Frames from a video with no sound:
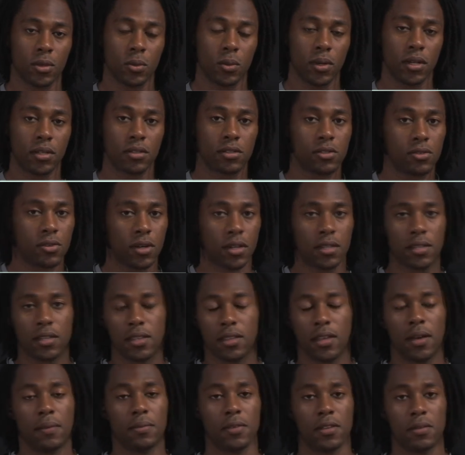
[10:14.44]
We
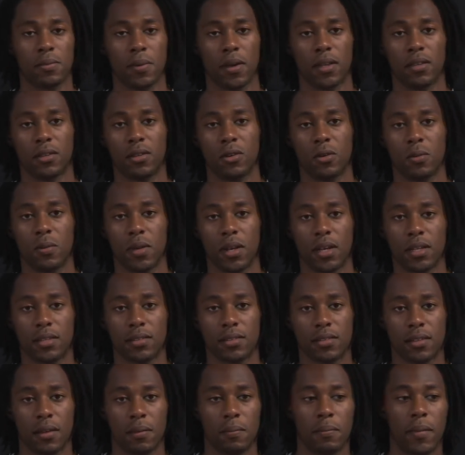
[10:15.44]
instructed them to spend two
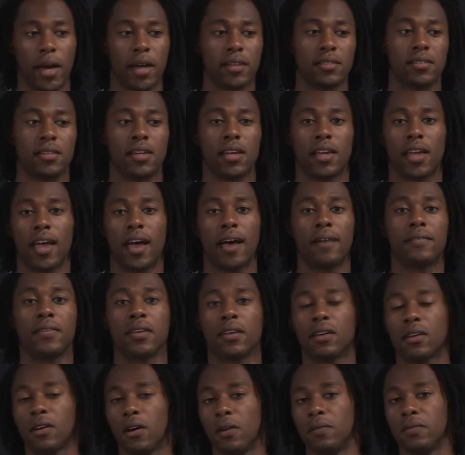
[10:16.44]
minutes imagining
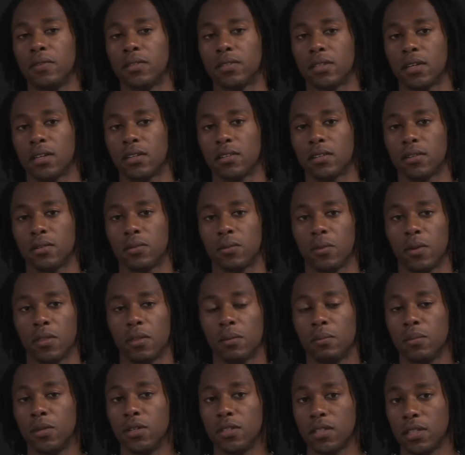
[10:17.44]
having a conversation with
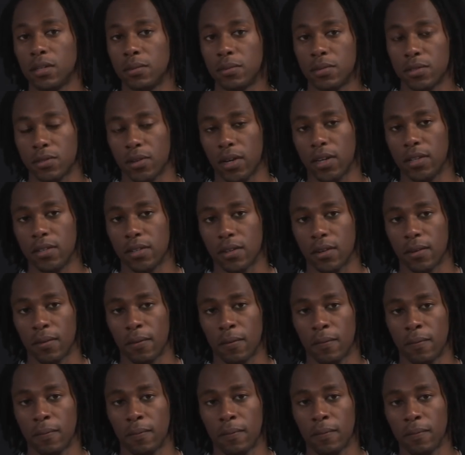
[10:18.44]
a Muslim stranger.
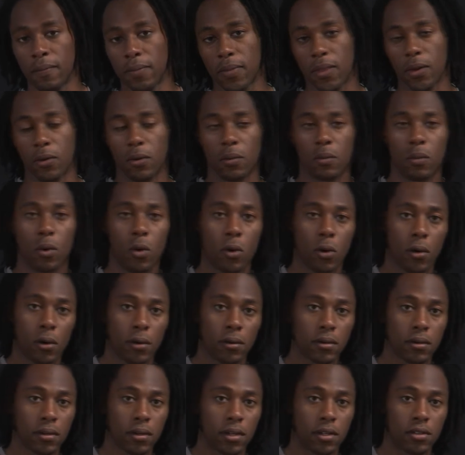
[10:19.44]
There were
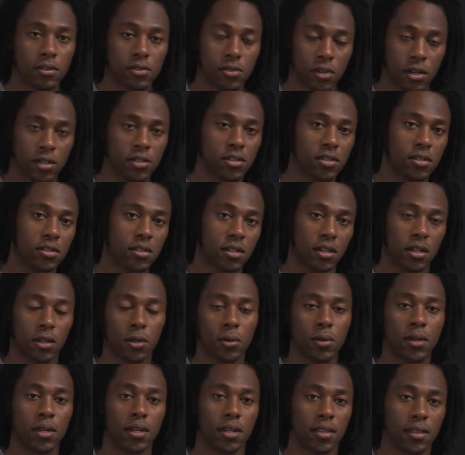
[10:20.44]
more instructions
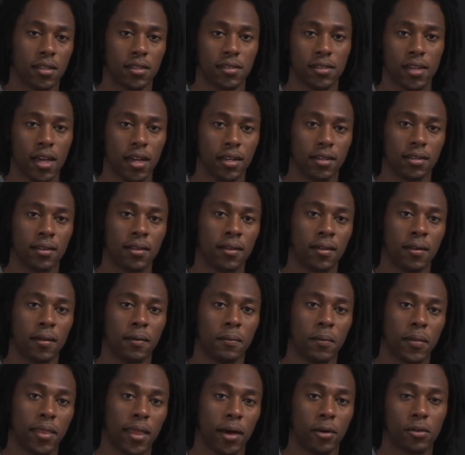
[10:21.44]
included in the set,
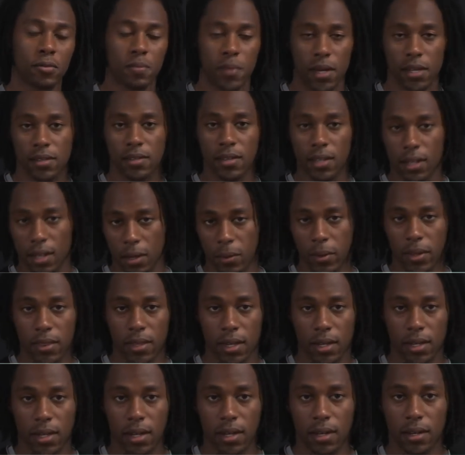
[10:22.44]
but that was basically what
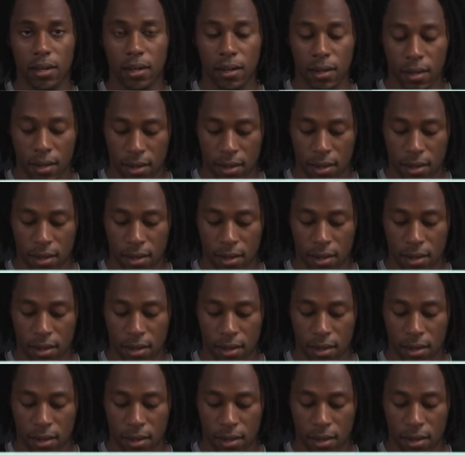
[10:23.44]
they did.